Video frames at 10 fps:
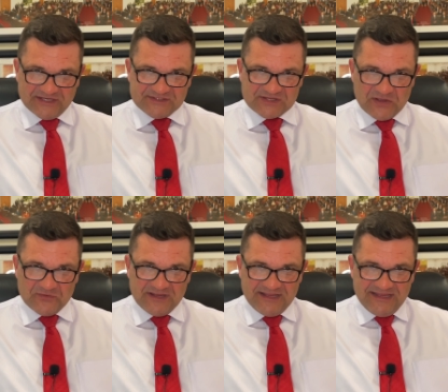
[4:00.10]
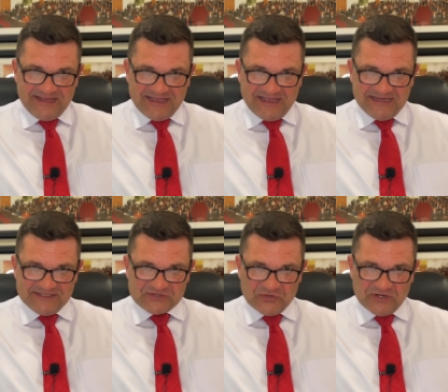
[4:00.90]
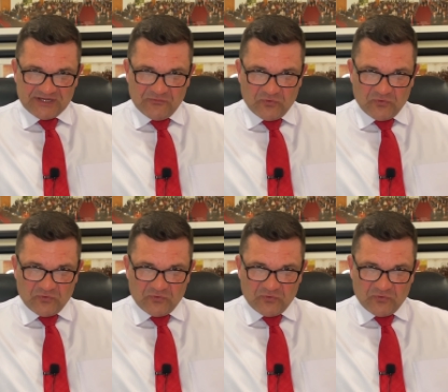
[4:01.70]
so he's currently